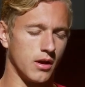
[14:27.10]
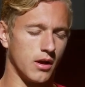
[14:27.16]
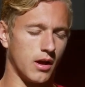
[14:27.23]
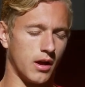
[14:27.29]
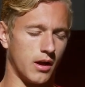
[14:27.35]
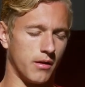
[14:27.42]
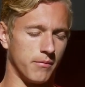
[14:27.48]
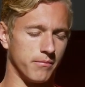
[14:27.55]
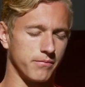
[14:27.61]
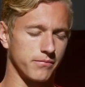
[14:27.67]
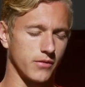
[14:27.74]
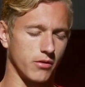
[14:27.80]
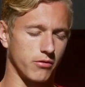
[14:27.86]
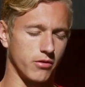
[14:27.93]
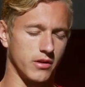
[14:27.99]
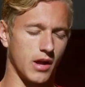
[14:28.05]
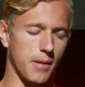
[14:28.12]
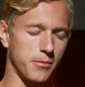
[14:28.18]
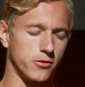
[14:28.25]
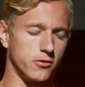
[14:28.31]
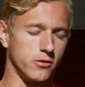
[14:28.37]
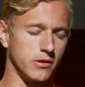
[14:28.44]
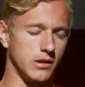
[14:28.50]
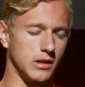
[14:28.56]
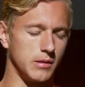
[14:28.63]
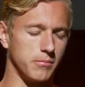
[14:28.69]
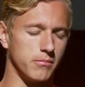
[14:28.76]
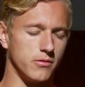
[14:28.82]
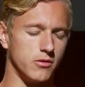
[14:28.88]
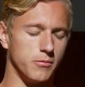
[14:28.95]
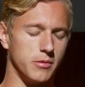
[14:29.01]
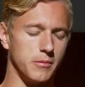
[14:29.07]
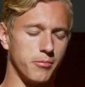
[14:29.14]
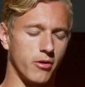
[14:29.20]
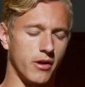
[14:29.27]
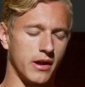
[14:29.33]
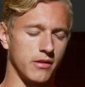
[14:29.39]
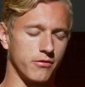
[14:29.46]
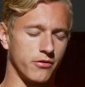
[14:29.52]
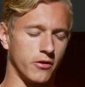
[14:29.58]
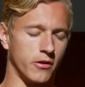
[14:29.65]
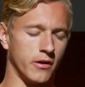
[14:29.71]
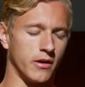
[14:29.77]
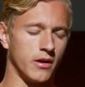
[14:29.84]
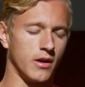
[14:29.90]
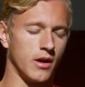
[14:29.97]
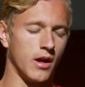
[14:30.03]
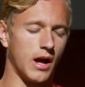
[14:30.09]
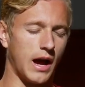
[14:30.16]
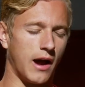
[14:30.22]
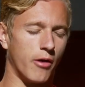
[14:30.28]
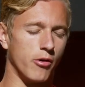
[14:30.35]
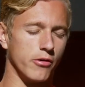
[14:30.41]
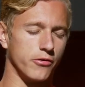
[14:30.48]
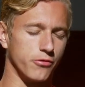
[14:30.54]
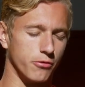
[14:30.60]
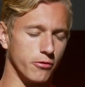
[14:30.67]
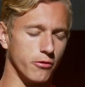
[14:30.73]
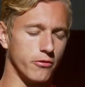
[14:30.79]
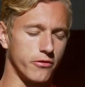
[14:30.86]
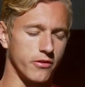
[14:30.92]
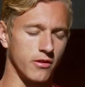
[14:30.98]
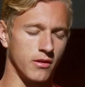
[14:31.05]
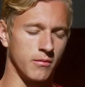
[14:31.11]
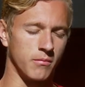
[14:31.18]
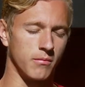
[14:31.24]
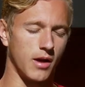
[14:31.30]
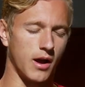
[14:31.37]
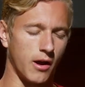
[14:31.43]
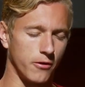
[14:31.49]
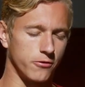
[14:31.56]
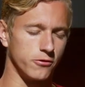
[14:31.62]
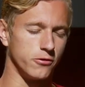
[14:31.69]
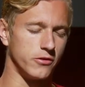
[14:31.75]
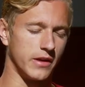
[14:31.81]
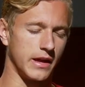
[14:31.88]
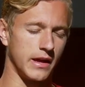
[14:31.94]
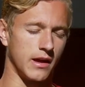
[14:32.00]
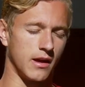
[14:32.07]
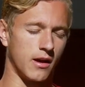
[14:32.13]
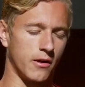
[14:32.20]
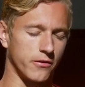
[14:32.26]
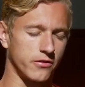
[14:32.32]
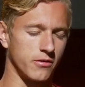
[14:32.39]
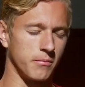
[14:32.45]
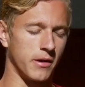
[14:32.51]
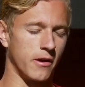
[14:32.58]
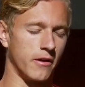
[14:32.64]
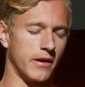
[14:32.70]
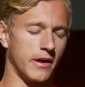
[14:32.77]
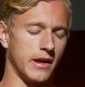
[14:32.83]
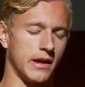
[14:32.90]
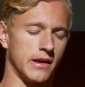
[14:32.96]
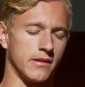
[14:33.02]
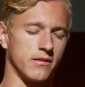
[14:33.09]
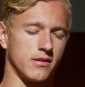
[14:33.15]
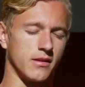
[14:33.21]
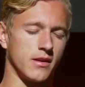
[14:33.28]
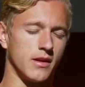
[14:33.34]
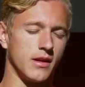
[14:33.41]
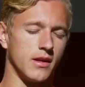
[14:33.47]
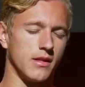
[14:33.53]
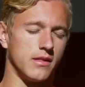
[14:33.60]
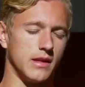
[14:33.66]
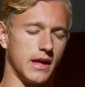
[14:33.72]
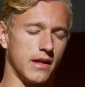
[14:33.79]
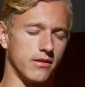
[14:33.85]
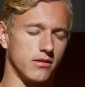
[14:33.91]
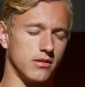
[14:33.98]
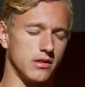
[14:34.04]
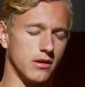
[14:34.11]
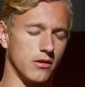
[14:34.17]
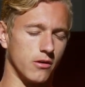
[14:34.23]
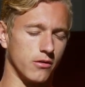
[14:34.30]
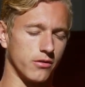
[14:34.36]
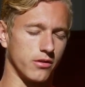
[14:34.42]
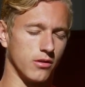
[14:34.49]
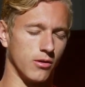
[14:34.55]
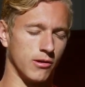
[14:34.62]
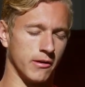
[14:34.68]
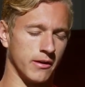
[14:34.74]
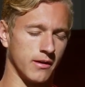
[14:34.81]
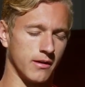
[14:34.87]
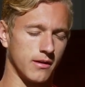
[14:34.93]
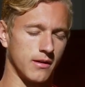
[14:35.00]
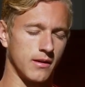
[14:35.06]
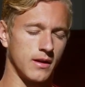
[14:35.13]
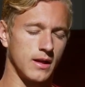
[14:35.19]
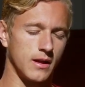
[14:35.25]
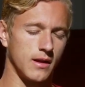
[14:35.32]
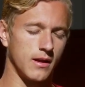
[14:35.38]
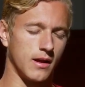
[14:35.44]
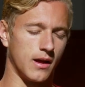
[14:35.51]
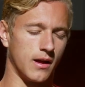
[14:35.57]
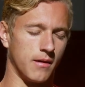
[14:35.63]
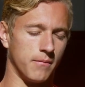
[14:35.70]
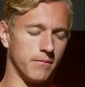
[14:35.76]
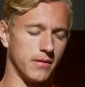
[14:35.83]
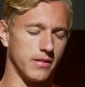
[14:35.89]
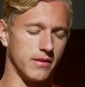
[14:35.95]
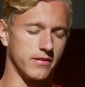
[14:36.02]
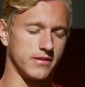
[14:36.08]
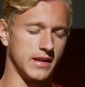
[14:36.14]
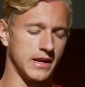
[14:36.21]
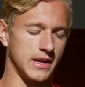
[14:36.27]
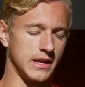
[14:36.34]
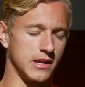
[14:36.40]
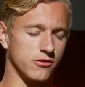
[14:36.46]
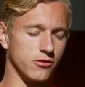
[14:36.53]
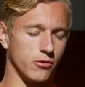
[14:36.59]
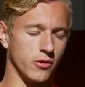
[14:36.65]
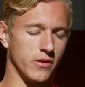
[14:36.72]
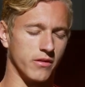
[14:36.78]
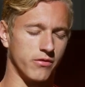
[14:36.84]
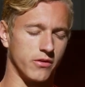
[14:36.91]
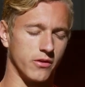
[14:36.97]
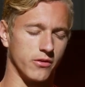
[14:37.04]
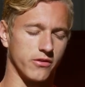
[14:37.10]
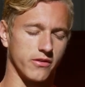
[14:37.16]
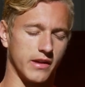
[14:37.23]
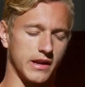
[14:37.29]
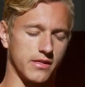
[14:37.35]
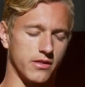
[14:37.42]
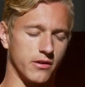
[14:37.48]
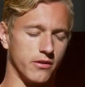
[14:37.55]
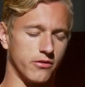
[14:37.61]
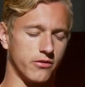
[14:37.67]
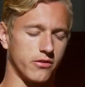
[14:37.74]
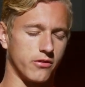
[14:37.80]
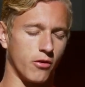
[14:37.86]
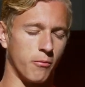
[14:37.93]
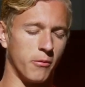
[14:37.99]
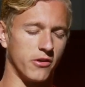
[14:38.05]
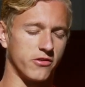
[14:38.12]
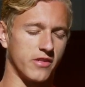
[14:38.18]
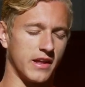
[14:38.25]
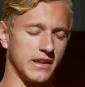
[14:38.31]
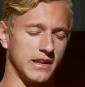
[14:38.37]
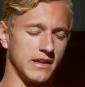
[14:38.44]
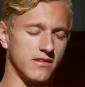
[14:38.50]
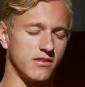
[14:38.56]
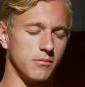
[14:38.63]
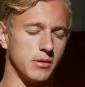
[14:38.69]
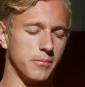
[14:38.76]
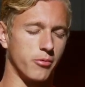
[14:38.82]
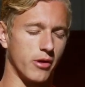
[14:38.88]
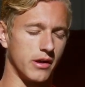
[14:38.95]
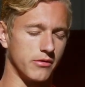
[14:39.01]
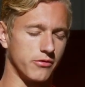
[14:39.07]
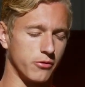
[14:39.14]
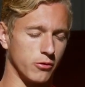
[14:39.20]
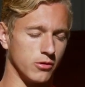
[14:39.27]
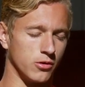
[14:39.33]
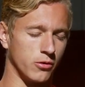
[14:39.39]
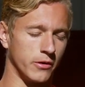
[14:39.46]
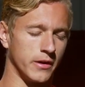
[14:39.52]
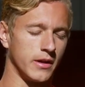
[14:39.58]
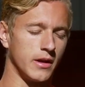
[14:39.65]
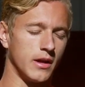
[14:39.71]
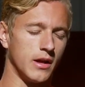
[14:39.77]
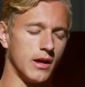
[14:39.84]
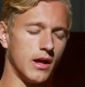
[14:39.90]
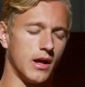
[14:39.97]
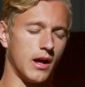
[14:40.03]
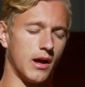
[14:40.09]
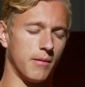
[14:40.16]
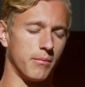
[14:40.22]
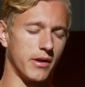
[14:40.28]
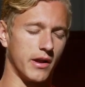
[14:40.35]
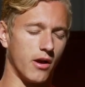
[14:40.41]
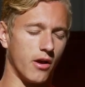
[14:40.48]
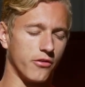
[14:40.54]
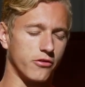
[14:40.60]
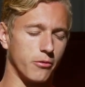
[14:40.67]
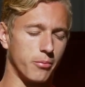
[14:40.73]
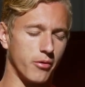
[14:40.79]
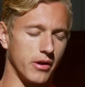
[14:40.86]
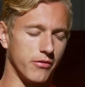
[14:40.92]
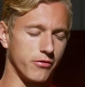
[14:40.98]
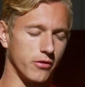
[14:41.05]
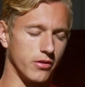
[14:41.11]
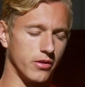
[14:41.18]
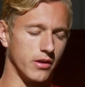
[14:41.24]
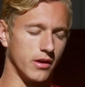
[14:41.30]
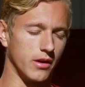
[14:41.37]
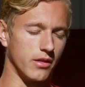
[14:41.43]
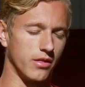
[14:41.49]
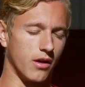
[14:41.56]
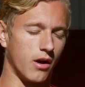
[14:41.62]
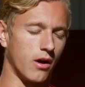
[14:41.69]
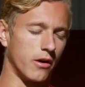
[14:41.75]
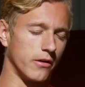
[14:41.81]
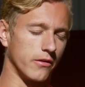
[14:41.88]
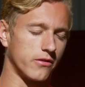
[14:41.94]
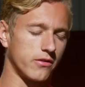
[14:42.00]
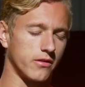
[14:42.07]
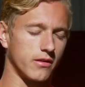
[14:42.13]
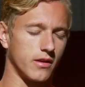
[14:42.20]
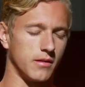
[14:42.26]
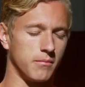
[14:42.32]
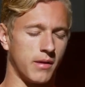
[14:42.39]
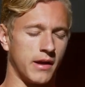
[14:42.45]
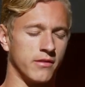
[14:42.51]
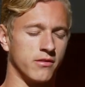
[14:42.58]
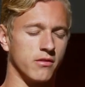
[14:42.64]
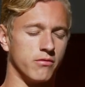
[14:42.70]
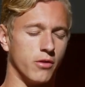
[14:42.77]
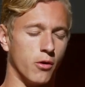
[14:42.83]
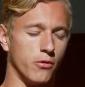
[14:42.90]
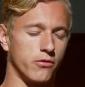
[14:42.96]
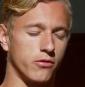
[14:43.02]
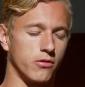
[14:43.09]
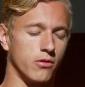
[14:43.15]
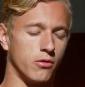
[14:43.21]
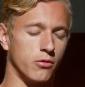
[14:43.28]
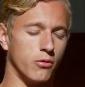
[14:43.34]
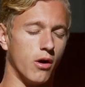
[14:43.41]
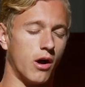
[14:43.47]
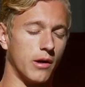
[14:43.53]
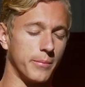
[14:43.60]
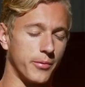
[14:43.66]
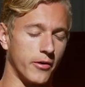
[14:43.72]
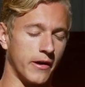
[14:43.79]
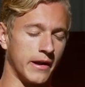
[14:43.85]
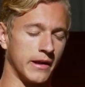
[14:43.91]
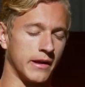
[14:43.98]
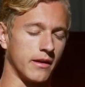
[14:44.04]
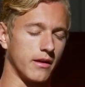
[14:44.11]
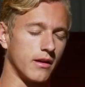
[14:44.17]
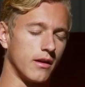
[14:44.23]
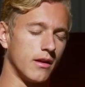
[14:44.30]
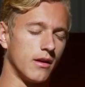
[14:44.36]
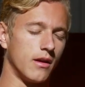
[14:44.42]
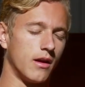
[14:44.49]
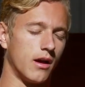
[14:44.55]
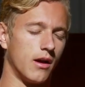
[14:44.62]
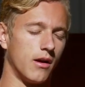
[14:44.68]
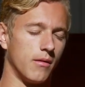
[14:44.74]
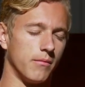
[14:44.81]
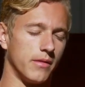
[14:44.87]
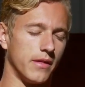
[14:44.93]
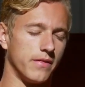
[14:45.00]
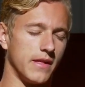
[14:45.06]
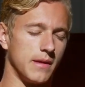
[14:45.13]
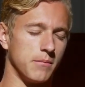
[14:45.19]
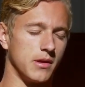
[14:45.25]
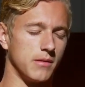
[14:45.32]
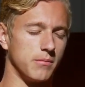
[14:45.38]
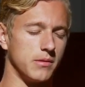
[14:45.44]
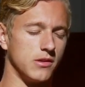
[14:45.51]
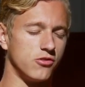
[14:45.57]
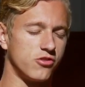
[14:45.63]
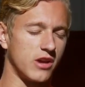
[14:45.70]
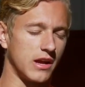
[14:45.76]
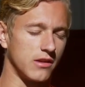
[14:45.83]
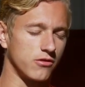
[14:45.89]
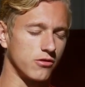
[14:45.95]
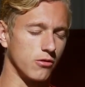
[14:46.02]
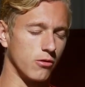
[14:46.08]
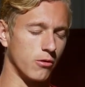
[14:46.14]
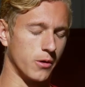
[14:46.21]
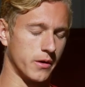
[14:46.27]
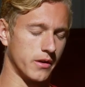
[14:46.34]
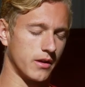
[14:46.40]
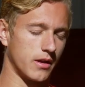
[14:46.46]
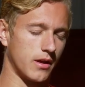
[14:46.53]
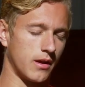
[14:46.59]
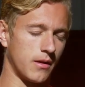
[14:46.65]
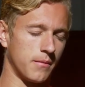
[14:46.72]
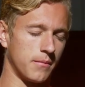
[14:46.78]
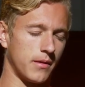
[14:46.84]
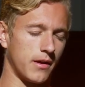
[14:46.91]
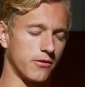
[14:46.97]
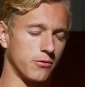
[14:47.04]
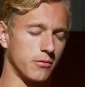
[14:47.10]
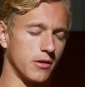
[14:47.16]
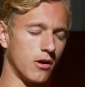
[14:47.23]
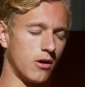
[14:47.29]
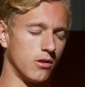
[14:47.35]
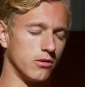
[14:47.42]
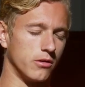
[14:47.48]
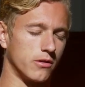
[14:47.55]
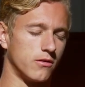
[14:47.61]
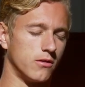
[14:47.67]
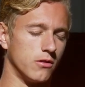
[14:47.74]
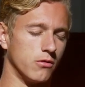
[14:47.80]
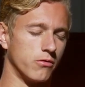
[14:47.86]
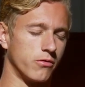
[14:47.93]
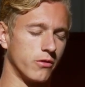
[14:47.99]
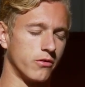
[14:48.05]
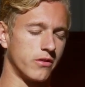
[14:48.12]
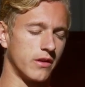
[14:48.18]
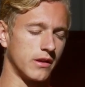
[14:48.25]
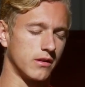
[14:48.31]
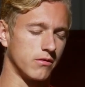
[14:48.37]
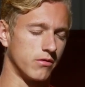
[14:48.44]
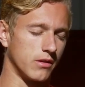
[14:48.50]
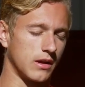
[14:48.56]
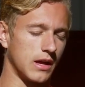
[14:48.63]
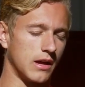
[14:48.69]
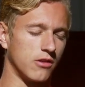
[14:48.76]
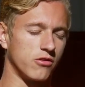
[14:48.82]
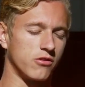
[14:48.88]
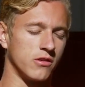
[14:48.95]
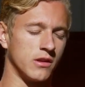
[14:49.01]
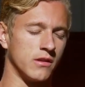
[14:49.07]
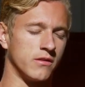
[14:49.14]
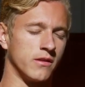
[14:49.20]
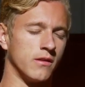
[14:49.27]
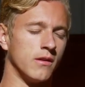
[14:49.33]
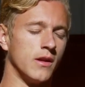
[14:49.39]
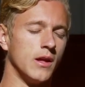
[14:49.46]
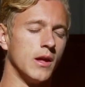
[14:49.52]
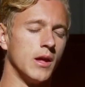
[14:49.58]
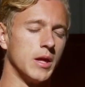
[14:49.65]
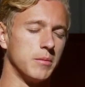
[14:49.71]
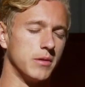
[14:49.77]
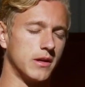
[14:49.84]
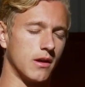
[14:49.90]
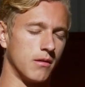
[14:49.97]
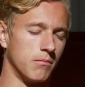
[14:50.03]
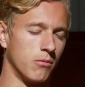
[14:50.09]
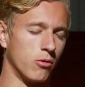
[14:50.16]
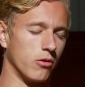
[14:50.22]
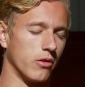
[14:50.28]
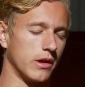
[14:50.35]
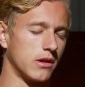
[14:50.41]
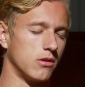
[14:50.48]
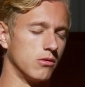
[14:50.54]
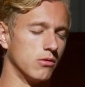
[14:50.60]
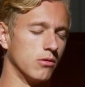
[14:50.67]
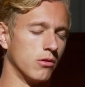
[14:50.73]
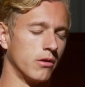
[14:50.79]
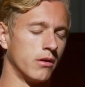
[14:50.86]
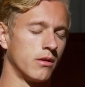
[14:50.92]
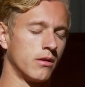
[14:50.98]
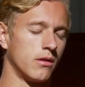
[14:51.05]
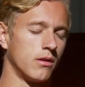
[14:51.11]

um, for the opportunity to be praying for our Jerusalem, our Judea, our Samaria, and the ends of the earth, Lord. Um, in this day and age, Lord, it feels like there's so much that needs to be prayed for, Lord. Um, but I also pray for the, the hearts and minds of those who are praying, um, that they may be changed, Lord, um, as we all look to you for sanctification and to become more like you, Lord.